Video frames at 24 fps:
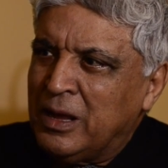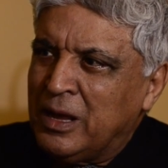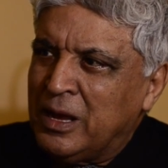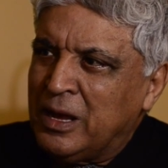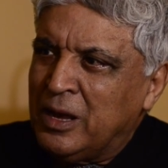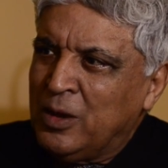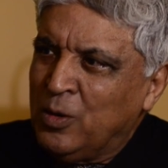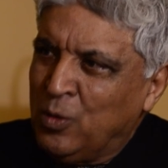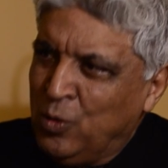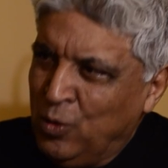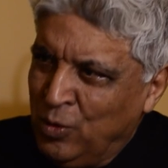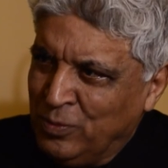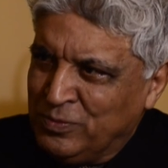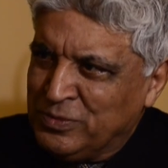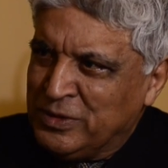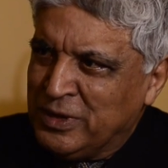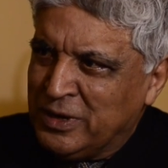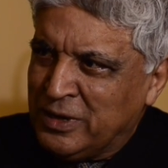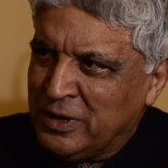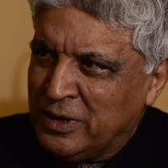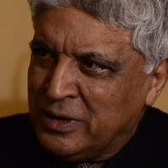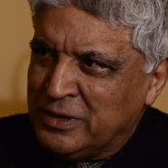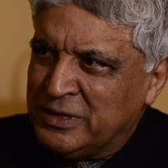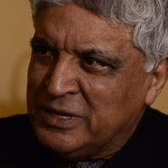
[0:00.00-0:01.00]
I hope
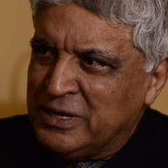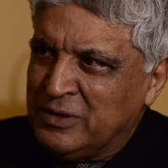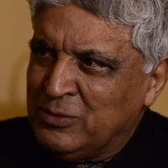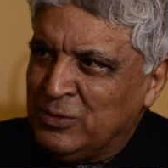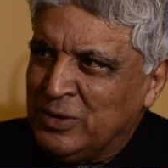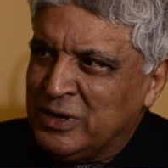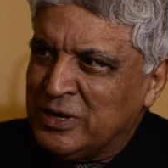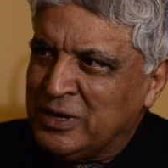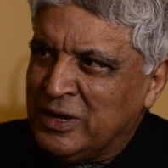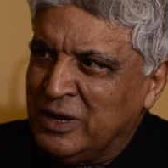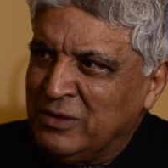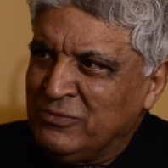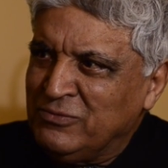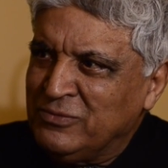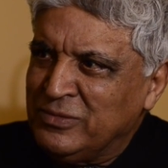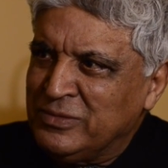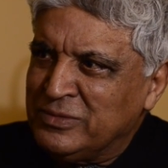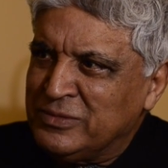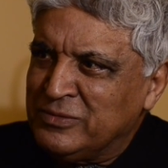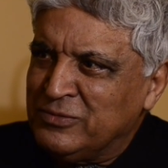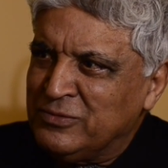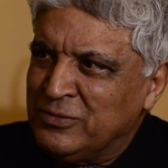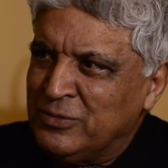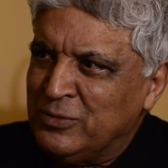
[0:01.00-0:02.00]
that a day will
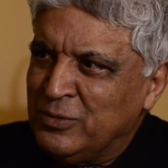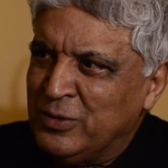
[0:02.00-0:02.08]
come